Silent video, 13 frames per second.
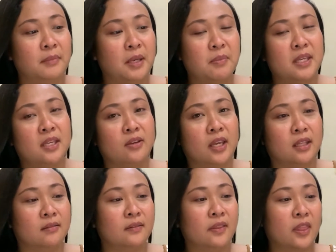maybe you
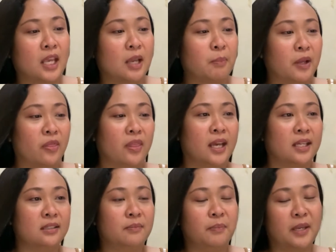can think about that.